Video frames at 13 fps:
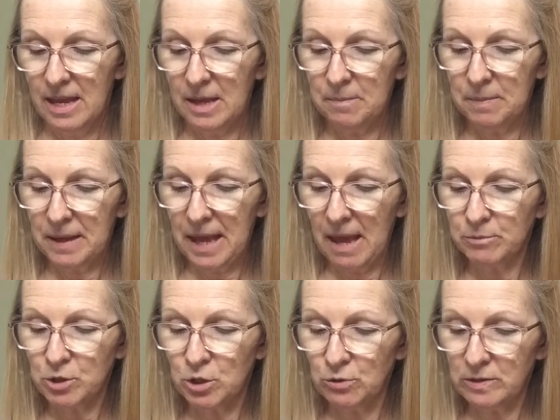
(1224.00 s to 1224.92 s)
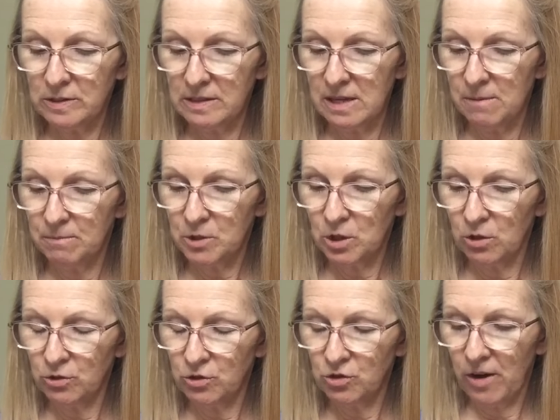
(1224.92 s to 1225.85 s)
It became too steep to
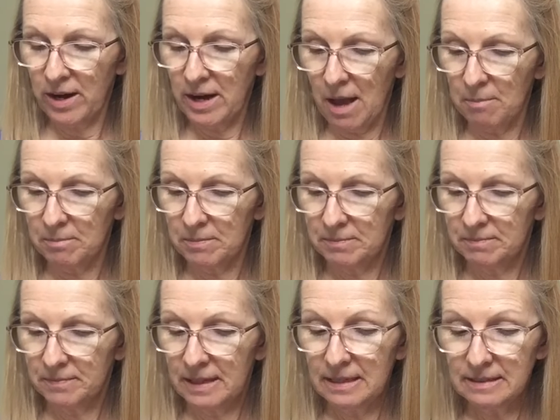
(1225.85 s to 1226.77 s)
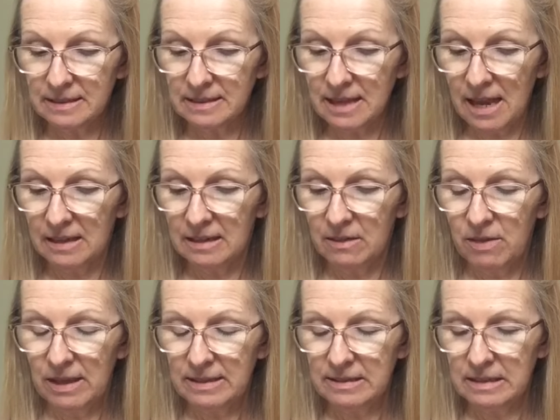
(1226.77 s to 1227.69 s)
go straight up. Instead,
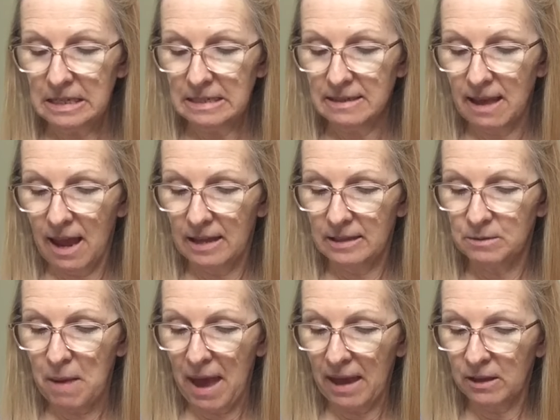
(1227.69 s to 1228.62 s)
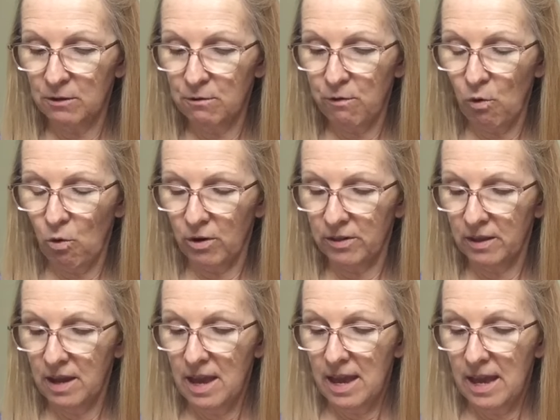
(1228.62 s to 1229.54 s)
they zigzagged back and forth
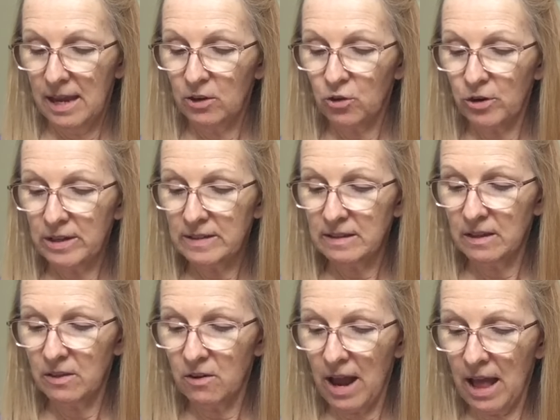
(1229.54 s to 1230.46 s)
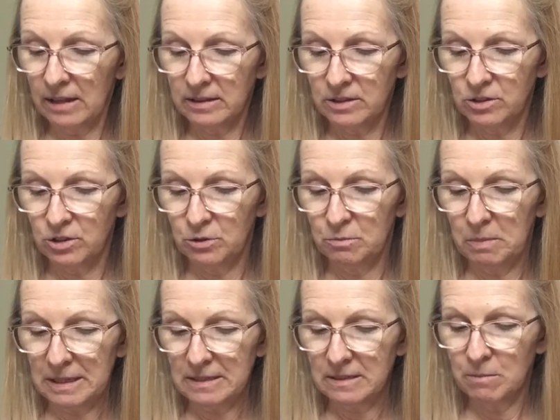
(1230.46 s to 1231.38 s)
increasing their altitude
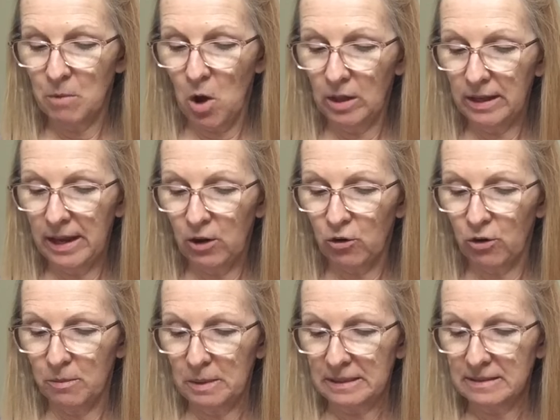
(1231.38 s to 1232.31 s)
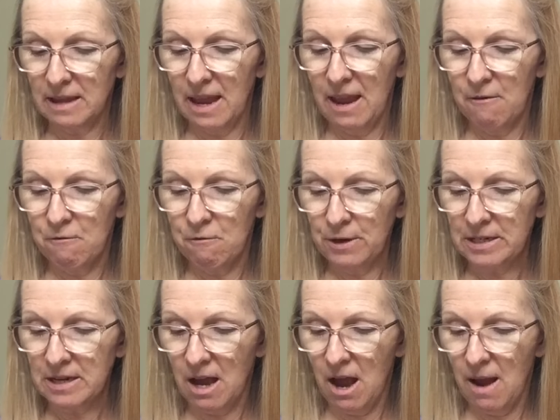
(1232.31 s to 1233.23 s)
by small increments every
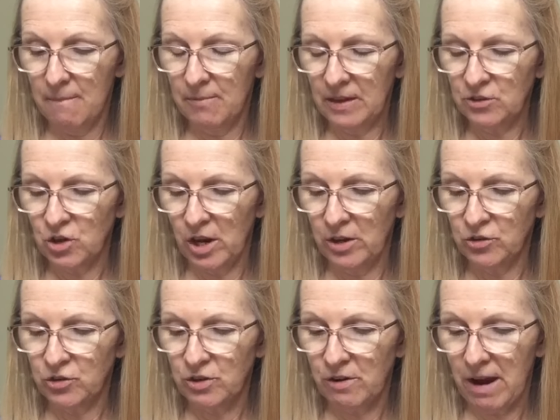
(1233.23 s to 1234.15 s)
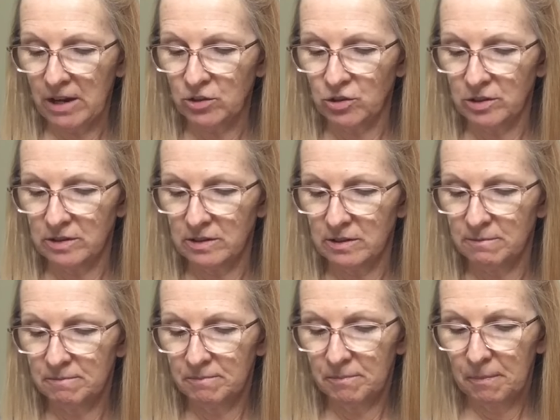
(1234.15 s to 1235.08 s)
time they changed directions.